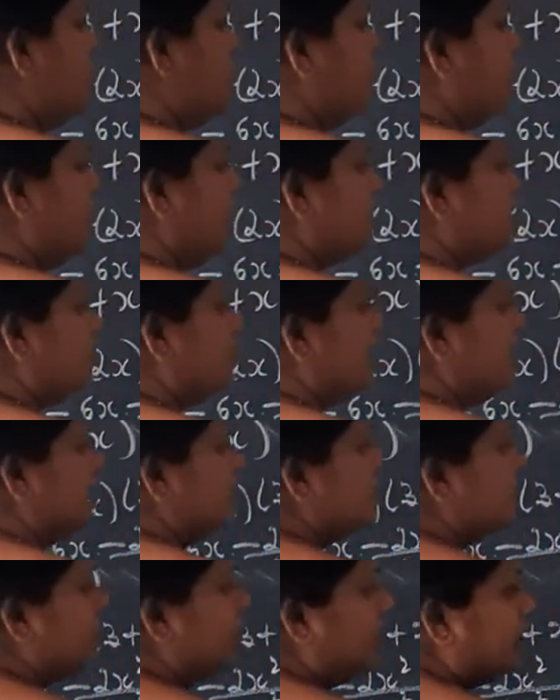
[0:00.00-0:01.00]
P square
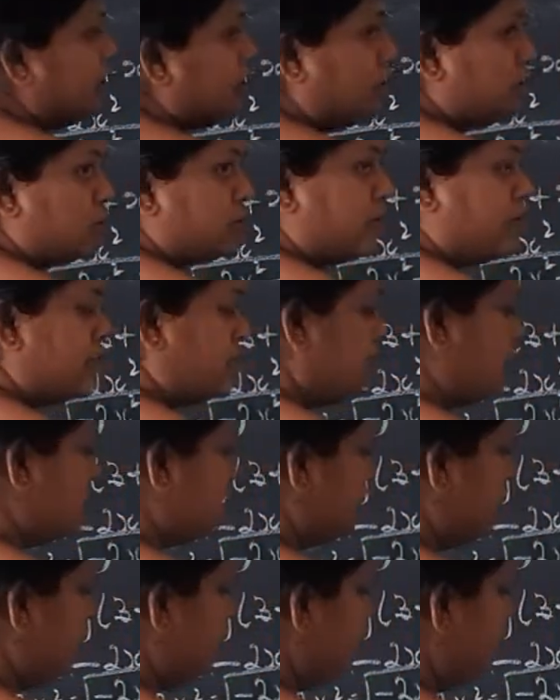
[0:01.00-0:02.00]
inside, q square
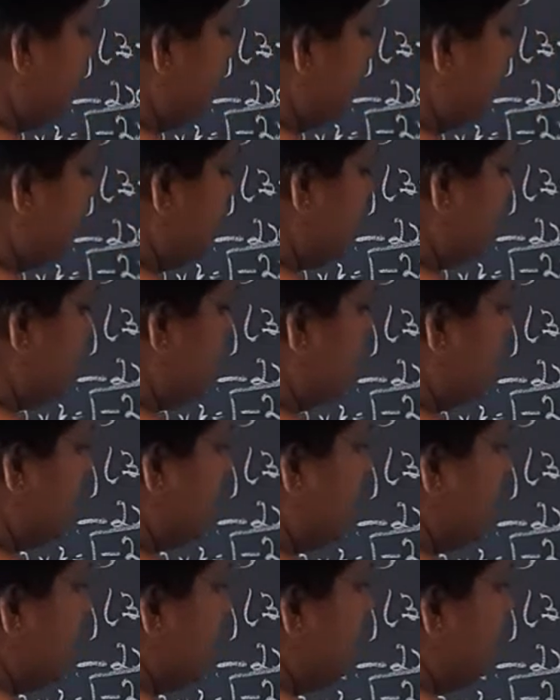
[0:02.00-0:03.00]
inside, we will multiply.
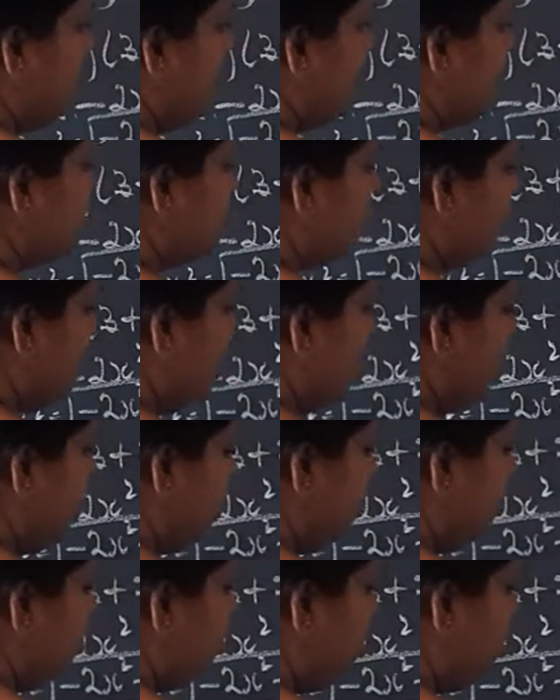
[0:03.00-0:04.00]
p square
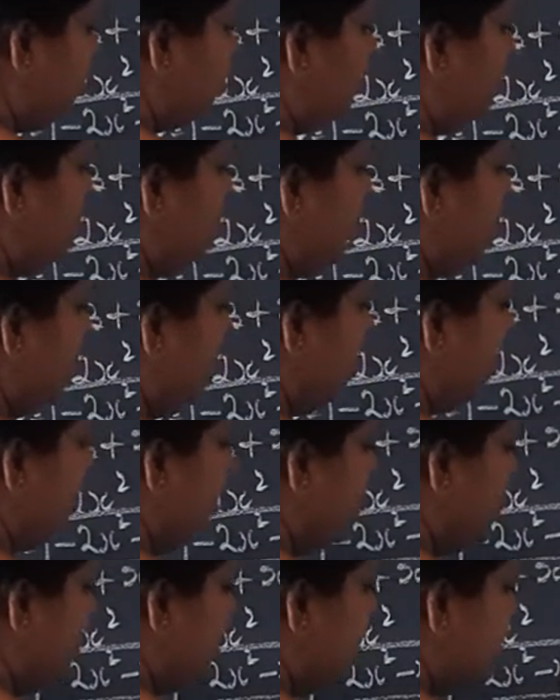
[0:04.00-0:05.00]
into 2p.
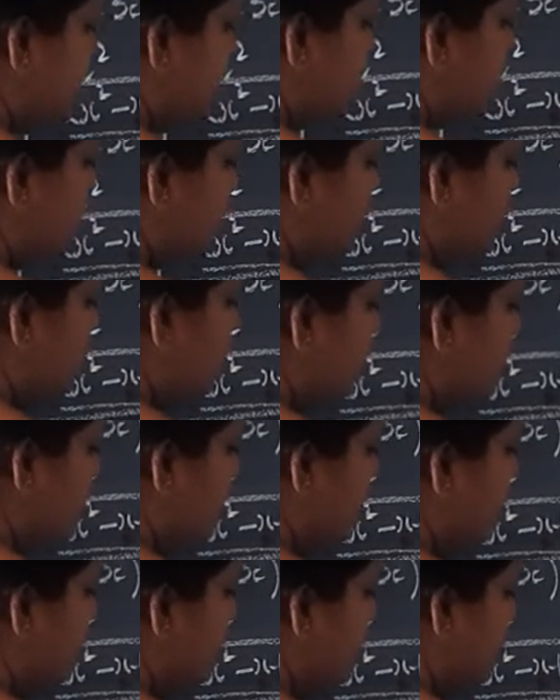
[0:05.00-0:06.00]
It is
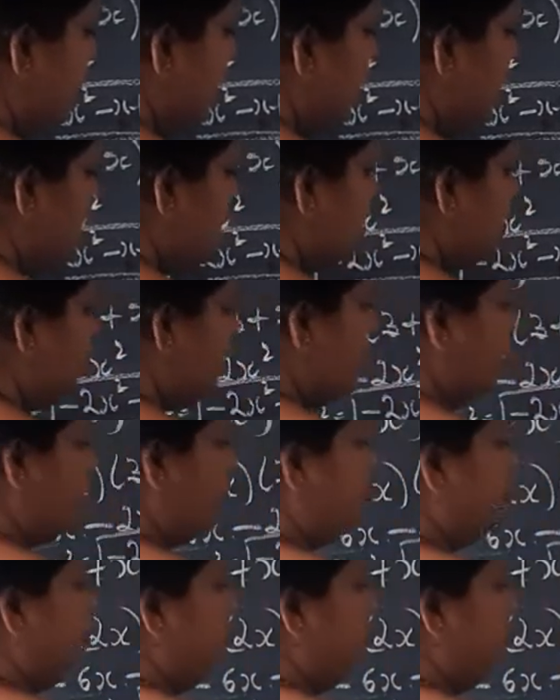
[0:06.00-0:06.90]
2pq.